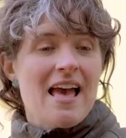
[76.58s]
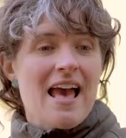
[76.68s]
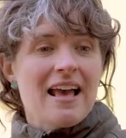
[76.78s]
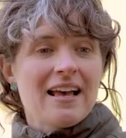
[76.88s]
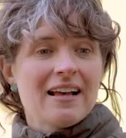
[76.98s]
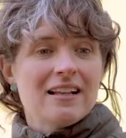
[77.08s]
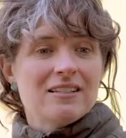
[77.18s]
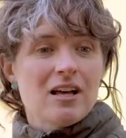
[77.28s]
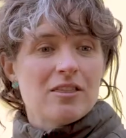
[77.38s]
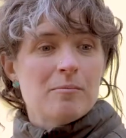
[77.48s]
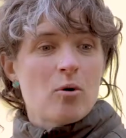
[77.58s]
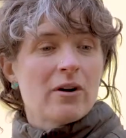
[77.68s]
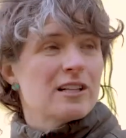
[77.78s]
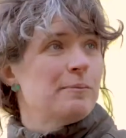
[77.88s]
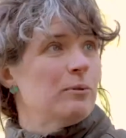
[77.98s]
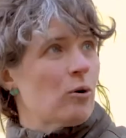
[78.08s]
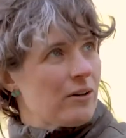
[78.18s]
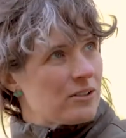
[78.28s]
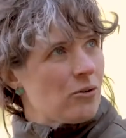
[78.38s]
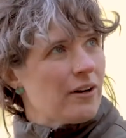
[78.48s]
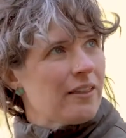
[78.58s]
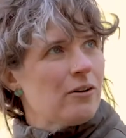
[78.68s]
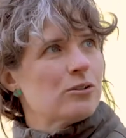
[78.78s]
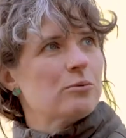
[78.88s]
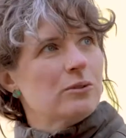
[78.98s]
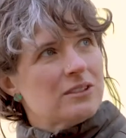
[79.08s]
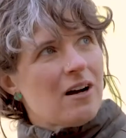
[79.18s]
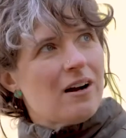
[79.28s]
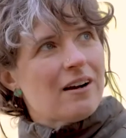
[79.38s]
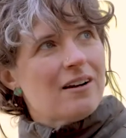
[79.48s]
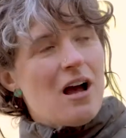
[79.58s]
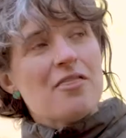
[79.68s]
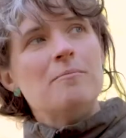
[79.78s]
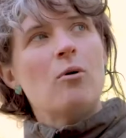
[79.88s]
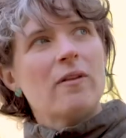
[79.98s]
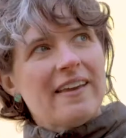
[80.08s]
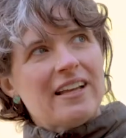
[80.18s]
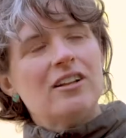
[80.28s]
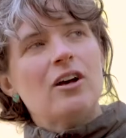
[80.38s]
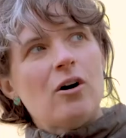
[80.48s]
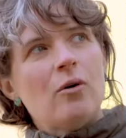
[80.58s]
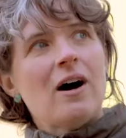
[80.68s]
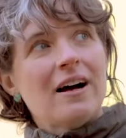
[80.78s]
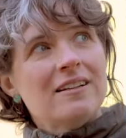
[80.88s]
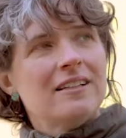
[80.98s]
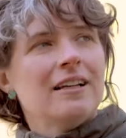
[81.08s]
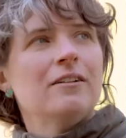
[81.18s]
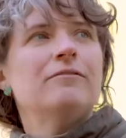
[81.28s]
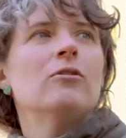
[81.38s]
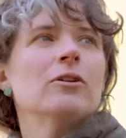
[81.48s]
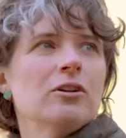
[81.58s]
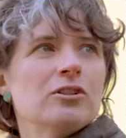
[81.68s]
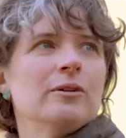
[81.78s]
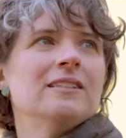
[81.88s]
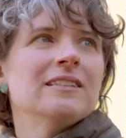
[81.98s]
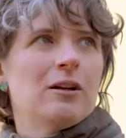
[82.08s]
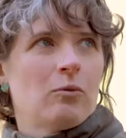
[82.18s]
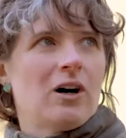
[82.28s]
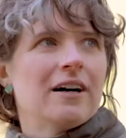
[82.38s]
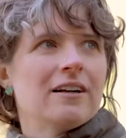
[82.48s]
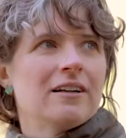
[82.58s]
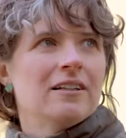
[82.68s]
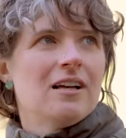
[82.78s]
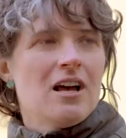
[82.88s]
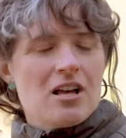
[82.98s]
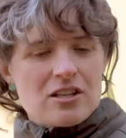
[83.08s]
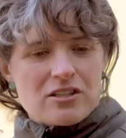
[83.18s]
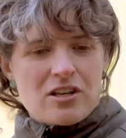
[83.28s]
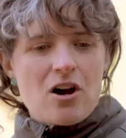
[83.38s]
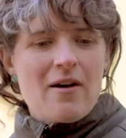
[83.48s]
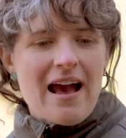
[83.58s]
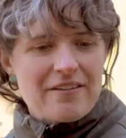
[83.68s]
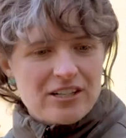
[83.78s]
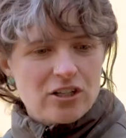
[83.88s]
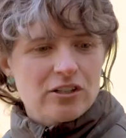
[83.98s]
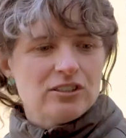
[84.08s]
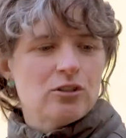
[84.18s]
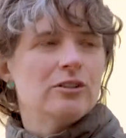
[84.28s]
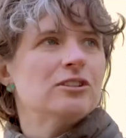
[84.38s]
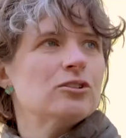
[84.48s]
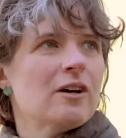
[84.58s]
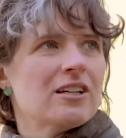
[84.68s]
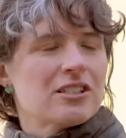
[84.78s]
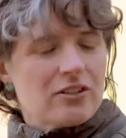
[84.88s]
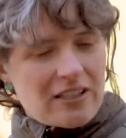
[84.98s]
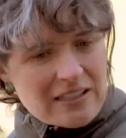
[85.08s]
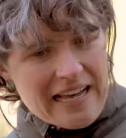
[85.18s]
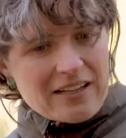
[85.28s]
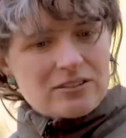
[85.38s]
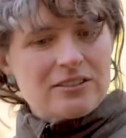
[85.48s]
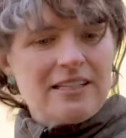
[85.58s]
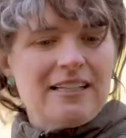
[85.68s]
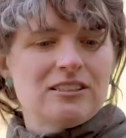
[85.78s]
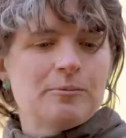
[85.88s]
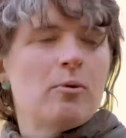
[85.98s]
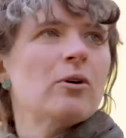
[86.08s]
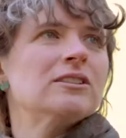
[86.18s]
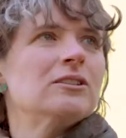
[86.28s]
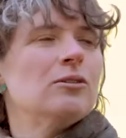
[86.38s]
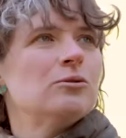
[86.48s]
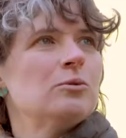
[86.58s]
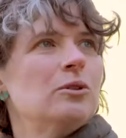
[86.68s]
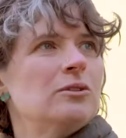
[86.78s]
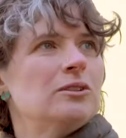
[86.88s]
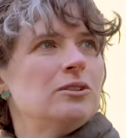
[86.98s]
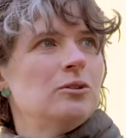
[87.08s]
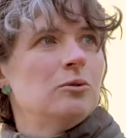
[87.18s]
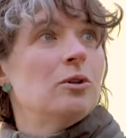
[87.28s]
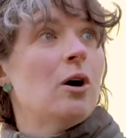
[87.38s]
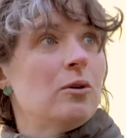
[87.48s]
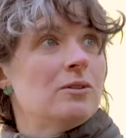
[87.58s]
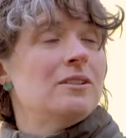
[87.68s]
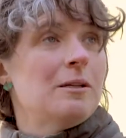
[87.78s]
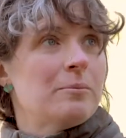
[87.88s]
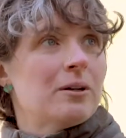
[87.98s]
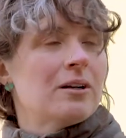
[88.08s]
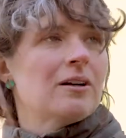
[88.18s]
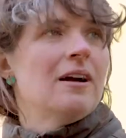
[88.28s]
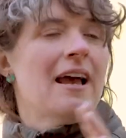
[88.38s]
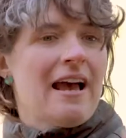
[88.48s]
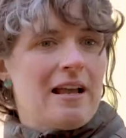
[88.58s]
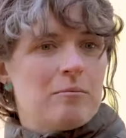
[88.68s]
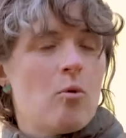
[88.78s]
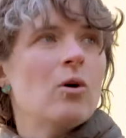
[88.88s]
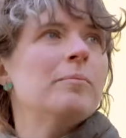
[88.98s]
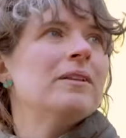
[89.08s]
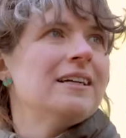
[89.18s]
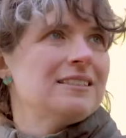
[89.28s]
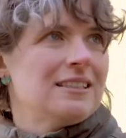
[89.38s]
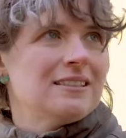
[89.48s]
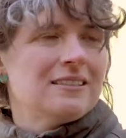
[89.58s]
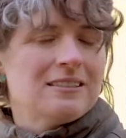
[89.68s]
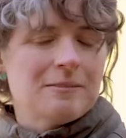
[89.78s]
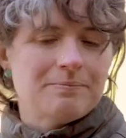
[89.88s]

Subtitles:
And the more exploratory those roots are, the more they can go hunting for nutrients and water. So having good soil structure allows and supports those roots to go deeper and more places.